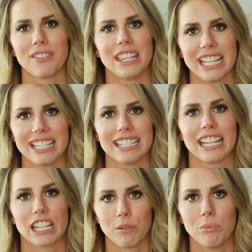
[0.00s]
of things
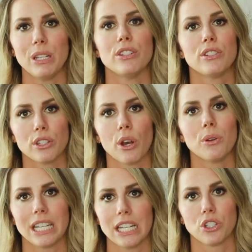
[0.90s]
that can be so
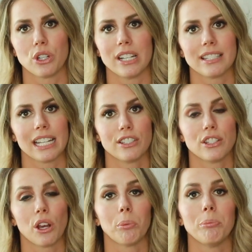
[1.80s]
dangerous. And
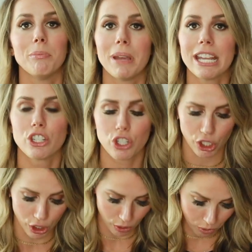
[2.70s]
so make
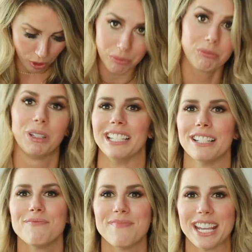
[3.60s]
sure, well,
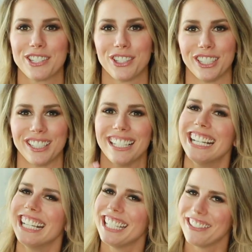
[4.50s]
make sure
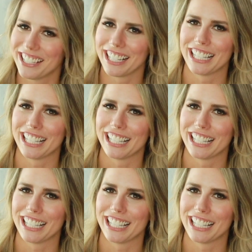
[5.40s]
you get